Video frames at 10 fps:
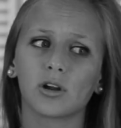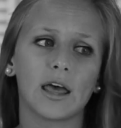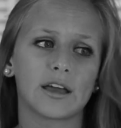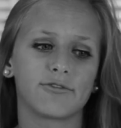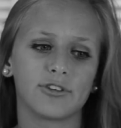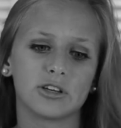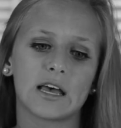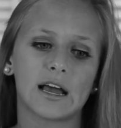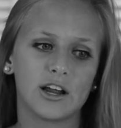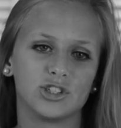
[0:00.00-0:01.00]
like, it feels
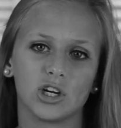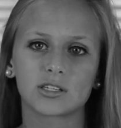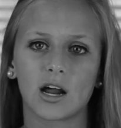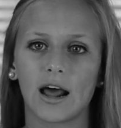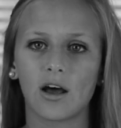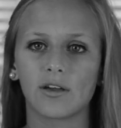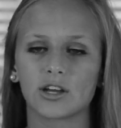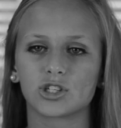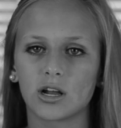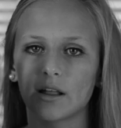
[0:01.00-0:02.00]
like I just got out
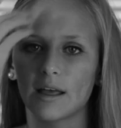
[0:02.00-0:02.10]
yesterday.